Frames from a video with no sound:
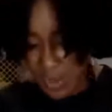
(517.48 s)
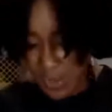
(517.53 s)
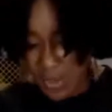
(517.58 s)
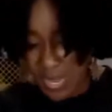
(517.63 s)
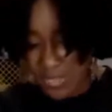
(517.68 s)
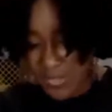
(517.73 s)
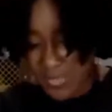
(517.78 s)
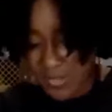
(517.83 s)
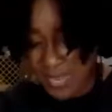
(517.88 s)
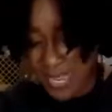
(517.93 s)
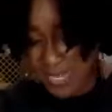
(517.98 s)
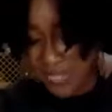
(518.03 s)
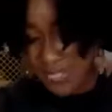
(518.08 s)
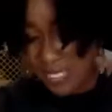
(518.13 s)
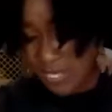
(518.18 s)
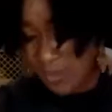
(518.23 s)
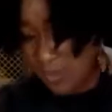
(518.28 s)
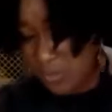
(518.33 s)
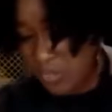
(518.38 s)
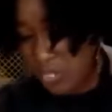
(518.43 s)
All right, the
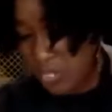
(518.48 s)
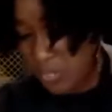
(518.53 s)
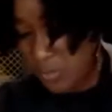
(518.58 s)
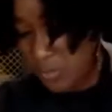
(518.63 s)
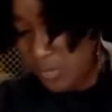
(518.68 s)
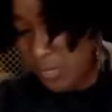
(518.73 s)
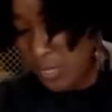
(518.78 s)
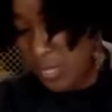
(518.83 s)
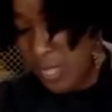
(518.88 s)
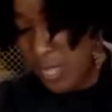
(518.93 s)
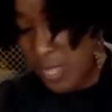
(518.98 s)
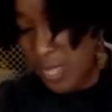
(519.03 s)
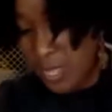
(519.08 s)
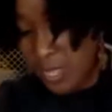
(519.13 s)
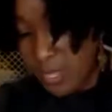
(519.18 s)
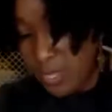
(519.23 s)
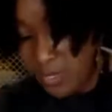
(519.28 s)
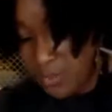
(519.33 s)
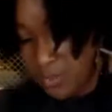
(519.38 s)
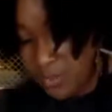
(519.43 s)
next thing we're doing
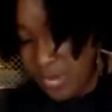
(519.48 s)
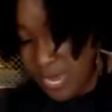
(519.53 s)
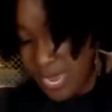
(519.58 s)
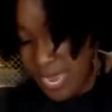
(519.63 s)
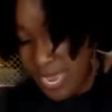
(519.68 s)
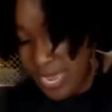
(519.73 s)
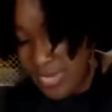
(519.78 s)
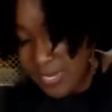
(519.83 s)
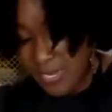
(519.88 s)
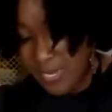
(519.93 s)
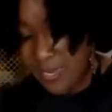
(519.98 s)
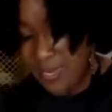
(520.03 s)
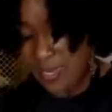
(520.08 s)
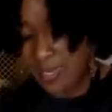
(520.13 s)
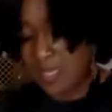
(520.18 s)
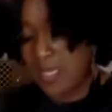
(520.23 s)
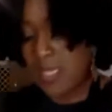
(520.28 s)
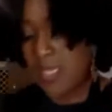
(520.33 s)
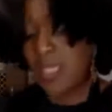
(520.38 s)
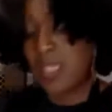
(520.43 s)
is we're
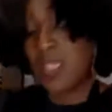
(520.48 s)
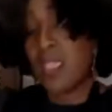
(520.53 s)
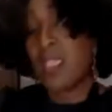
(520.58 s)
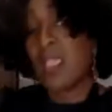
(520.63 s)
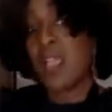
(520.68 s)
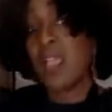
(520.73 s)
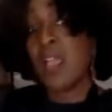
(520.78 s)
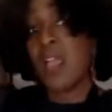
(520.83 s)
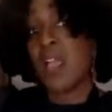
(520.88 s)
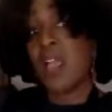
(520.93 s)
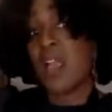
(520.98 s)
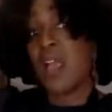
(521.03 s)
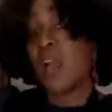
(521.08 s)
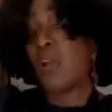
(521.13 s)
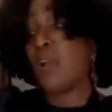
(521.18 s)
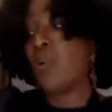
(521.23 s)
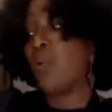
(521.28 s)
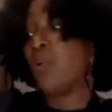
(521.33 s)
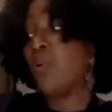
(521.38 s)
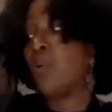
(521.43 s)
adding
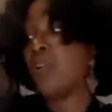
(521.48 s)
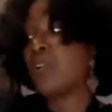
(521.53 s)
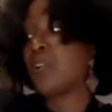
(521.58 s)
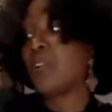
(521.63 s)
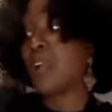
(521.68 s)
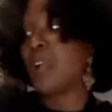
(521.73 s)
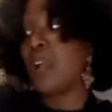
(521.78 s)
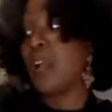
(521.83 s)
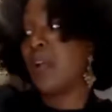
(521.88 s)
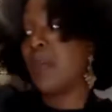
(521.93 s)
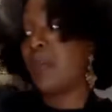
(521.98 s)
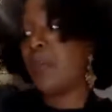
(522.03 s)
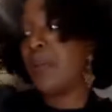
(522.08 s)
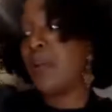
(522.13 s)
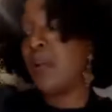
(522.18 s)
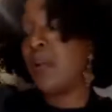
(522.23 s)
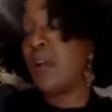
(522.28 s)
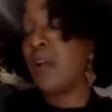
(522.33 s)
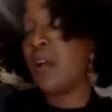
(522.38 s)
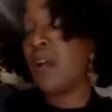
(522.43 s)
1/4 cup
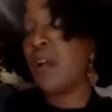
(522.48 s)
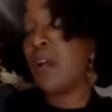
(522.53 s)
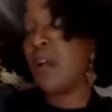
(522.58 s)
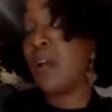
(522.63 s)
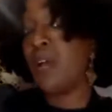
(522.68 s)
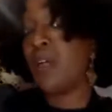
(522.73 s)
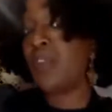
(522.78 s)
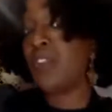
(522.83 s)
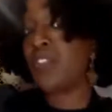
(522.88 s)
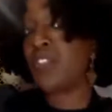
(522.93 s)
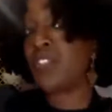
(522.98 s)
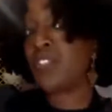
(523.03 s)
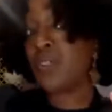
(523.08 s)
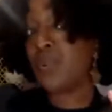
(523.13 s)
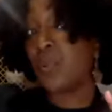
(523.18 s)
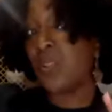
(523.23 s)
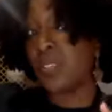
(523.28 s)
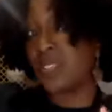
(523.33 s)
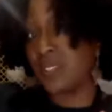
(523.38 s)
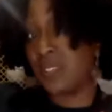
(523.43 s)
of
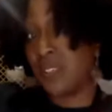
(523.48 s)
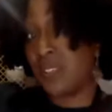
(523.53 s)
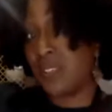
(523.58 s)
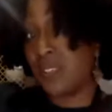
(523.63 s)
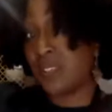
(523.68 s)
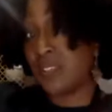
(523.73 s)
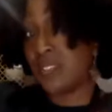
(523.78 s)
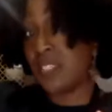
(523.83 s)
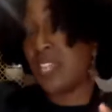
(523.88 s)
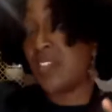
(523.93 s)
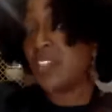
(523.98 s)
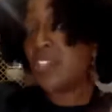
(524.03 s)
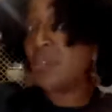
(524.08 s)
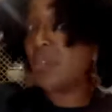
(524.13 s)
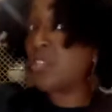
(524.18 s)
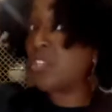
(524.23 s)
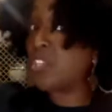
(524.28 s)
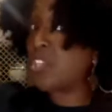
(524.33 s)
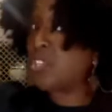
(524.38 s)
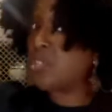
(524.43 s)
soy sauce. Now
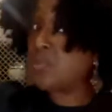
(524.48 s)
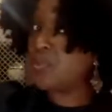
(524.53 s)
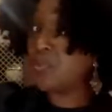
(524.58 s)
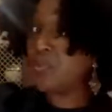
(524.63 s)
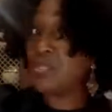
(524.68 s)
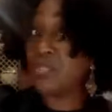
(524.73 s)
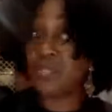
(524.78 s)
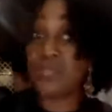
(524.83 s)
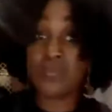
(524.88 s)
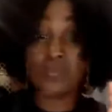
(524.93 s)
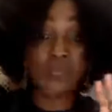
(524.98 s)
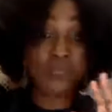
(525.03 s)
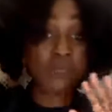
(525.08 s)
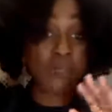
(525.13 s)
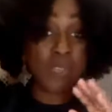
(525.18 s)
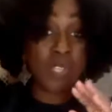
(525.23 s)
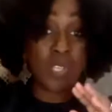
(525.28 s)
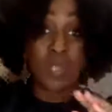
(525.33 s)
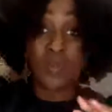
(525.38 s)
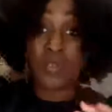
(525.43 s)
you can use
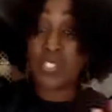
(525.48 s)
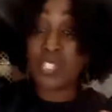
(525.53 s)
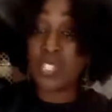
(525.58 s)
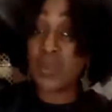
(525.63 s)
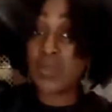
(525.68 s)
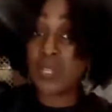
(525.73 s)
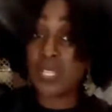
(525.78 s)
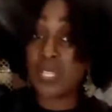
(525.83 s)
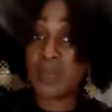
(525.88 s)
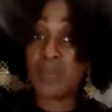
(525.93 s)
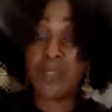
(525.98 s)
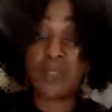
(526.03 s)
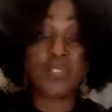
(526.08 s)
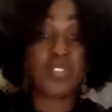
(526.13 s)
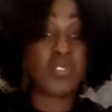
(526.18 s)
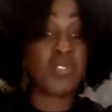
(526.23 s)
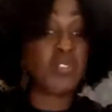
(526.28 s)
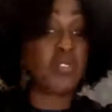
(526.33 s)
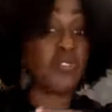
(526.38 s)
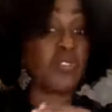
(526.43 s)
low sodium,
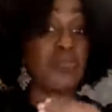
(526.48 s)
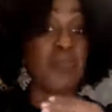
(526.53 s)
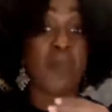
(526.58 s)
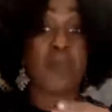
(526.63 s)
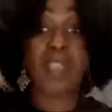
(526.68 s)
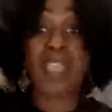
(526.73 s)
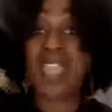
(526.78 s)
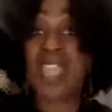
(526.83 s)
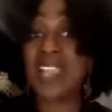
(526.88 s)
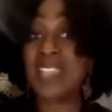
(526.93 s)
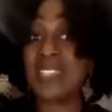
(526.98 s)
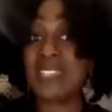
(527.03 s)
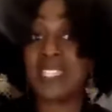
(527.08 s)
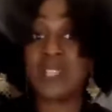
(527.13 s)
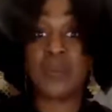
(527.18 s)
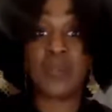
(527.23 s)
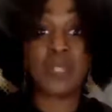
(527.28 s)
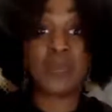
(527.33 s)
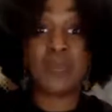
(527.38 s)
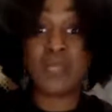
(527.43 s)
you can use Bragg's
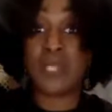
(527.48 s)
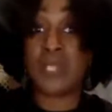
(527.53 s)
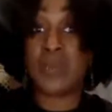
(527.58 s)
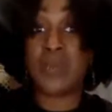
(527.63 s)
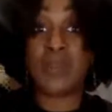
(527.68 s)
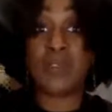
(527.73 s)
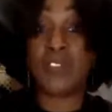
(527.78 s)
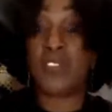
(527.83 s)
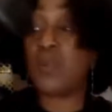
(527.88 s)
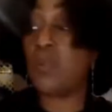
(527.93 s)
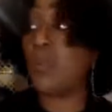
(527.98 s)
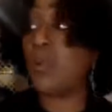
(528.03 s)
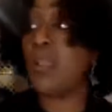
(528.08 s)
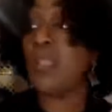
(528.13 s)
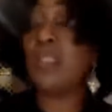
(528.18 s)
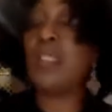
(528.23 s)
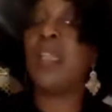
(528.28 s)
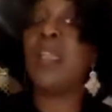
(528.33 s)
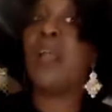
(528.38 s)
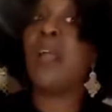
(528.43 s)
liquid amino if you
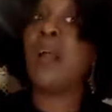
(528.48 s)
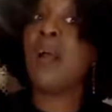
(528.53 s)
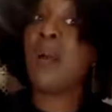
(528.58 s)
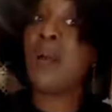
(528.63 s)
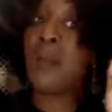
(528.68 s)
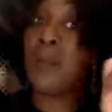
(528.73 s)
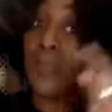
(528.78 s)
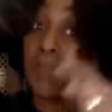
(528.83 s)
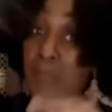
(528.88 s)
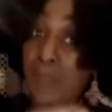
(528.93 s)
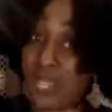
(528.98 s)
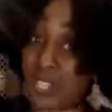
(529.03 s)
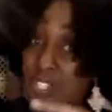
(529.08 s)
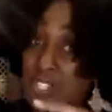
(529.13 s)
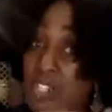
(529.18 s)
want, but